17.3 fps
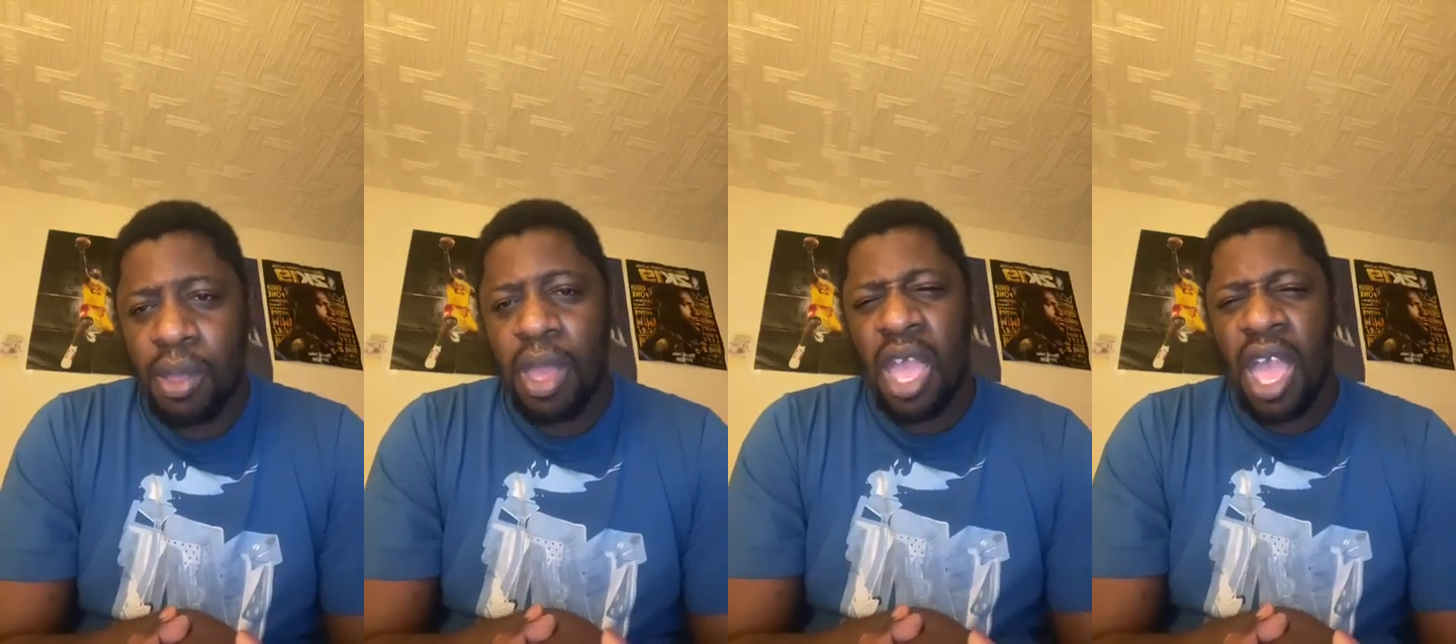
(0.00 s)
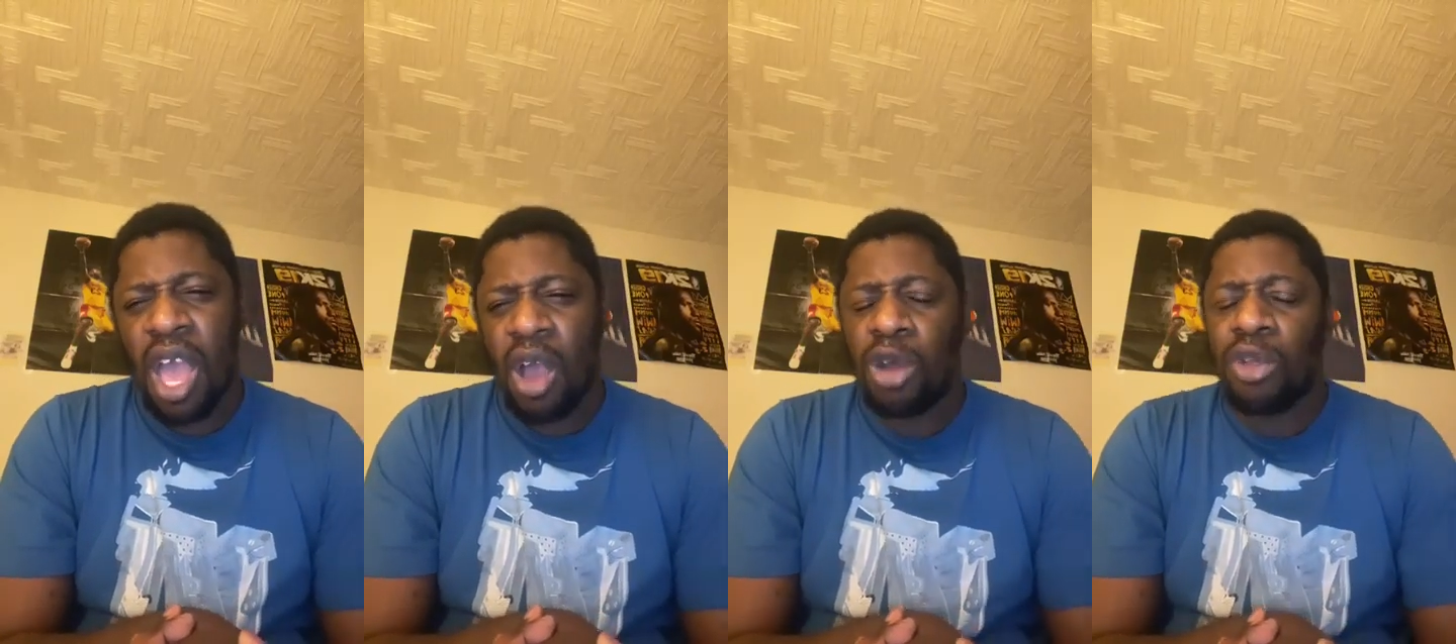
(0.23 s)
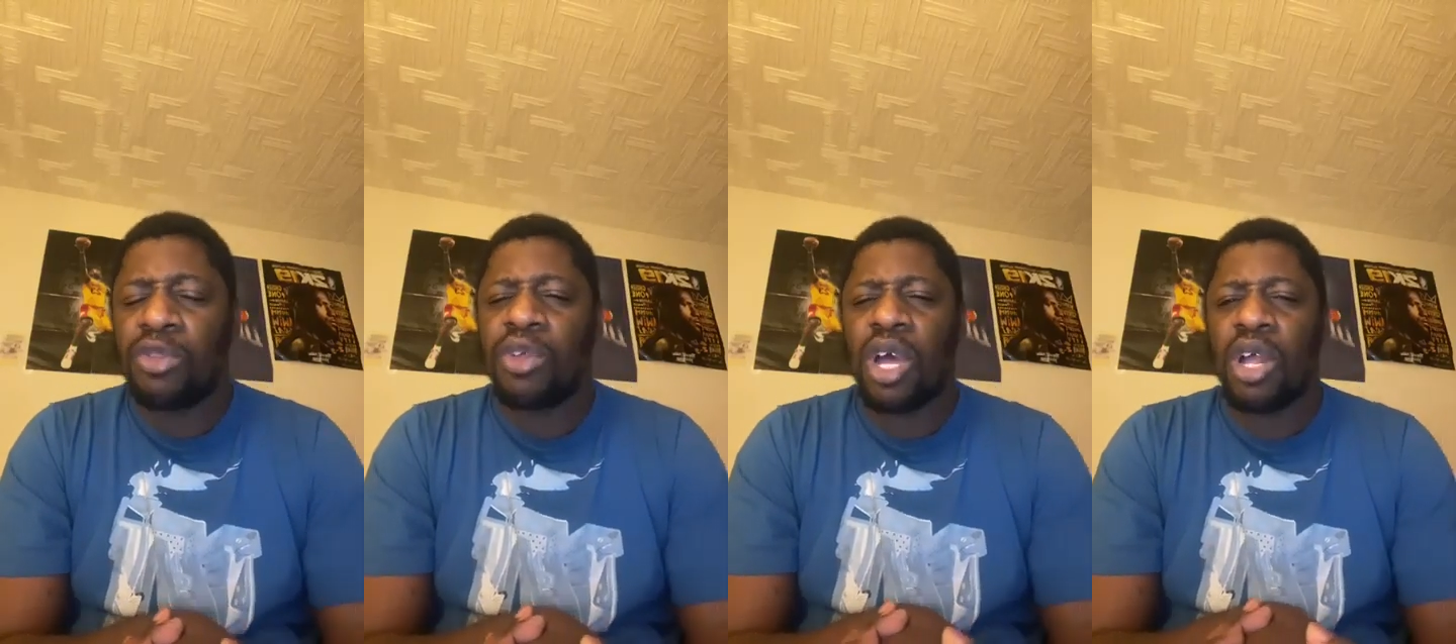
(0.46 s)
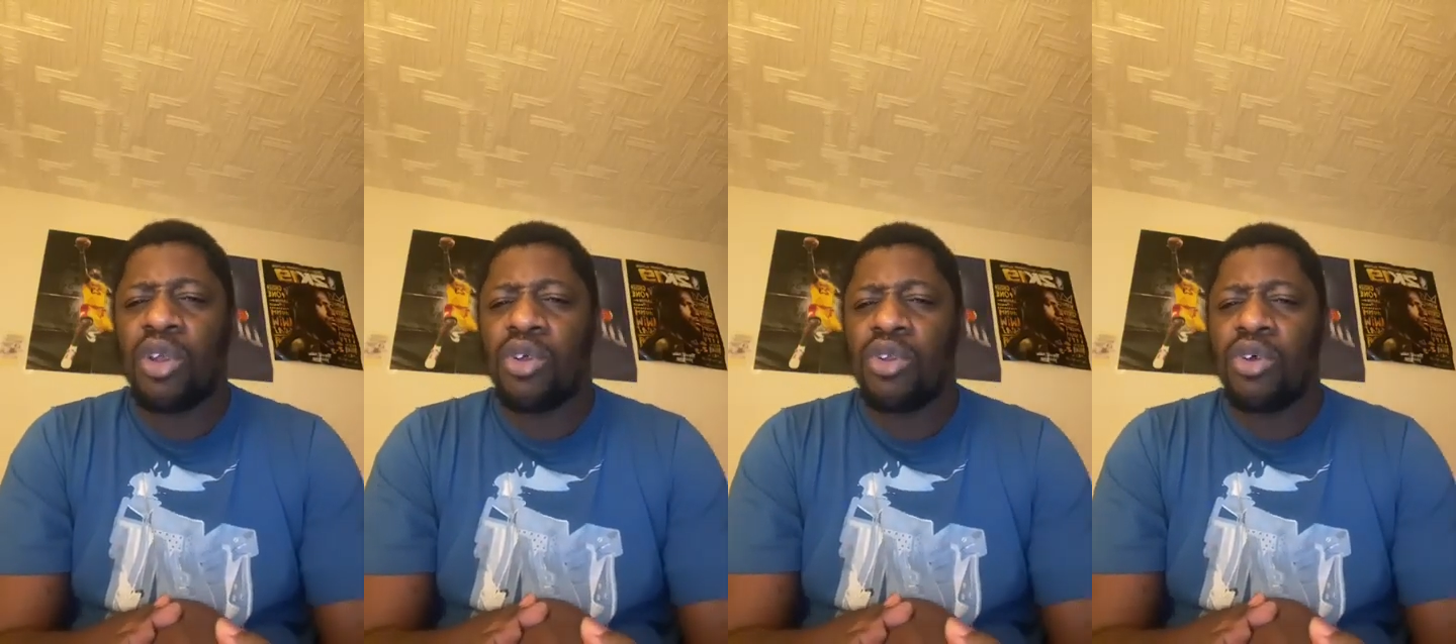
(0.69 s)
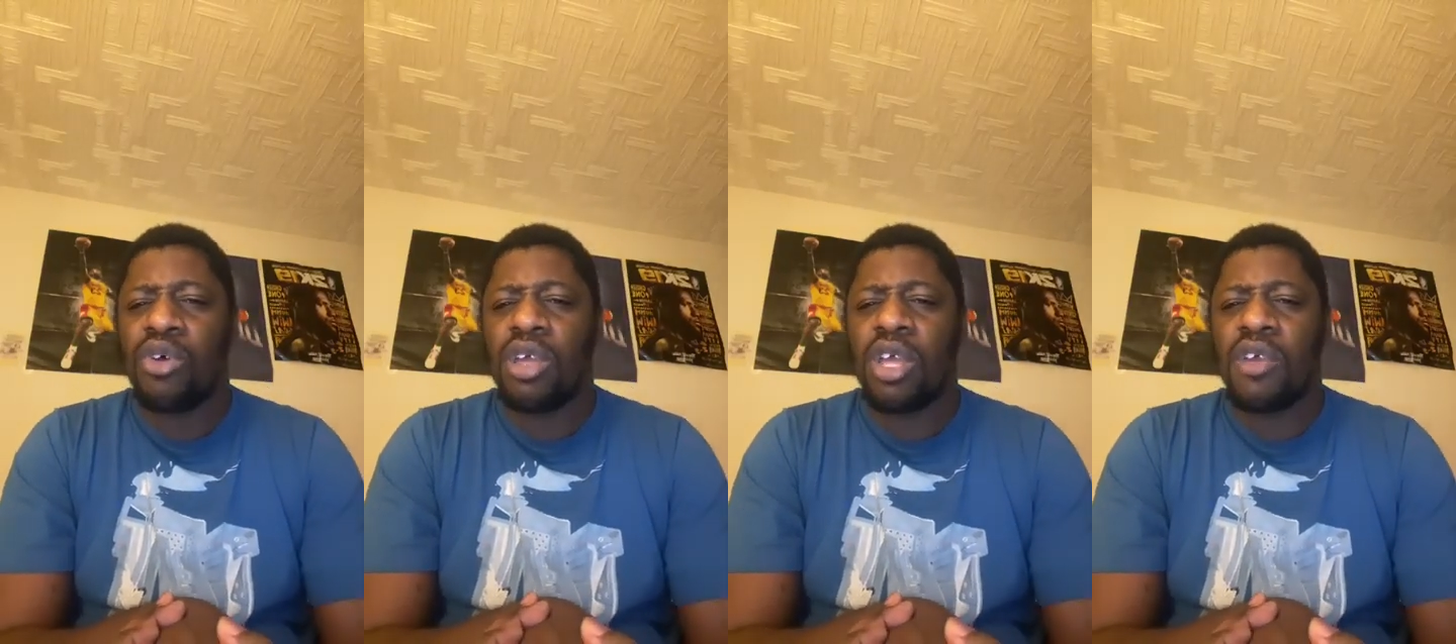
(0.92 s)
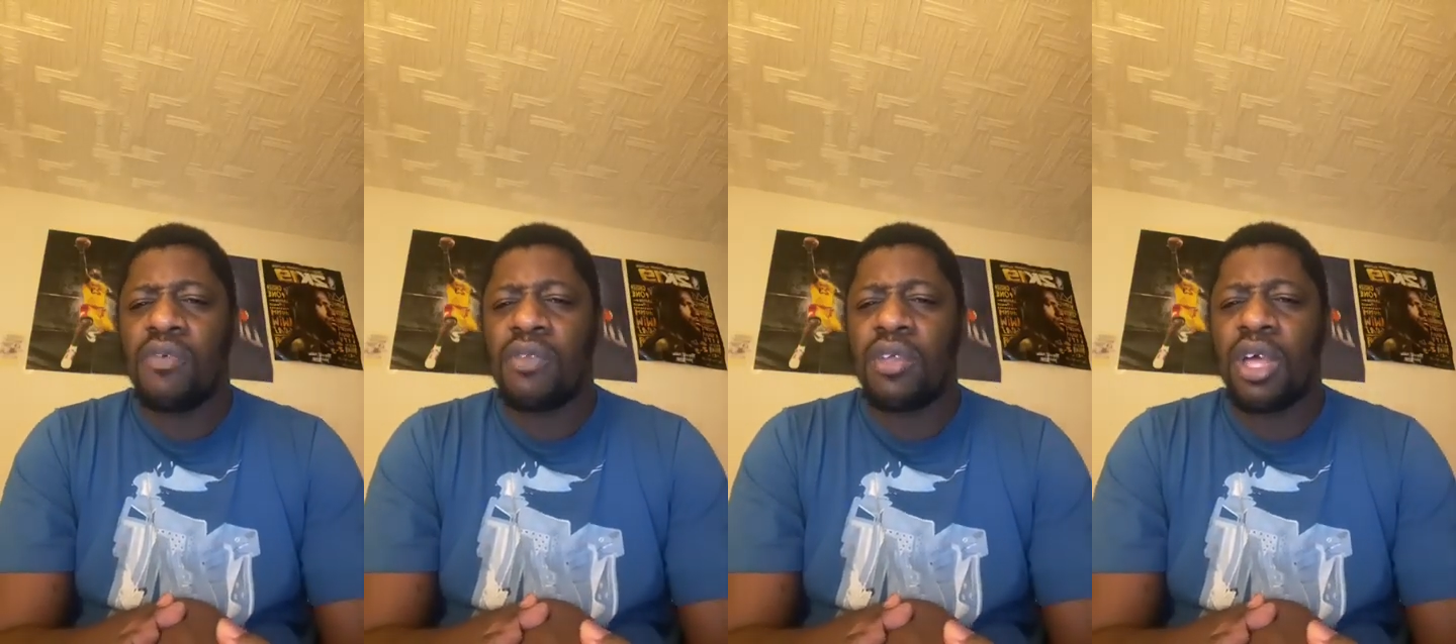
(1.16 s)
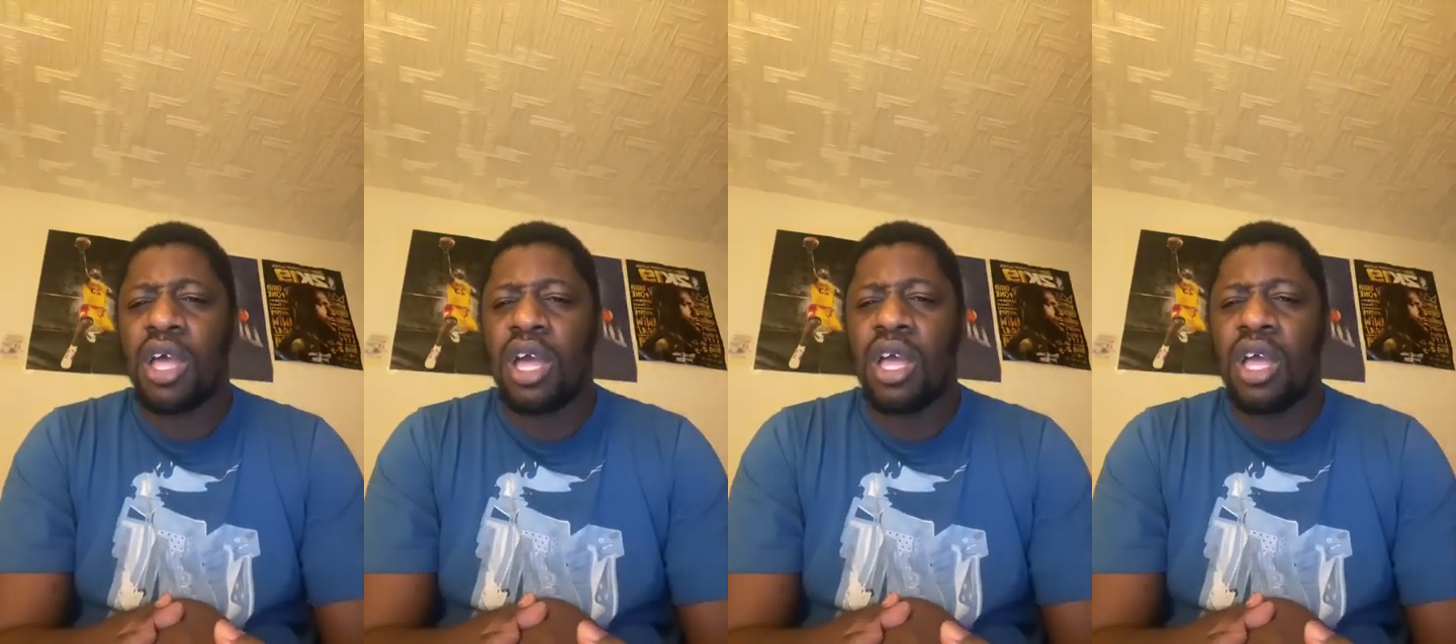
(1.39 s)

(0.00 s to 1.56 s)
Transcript: And also, I don't know if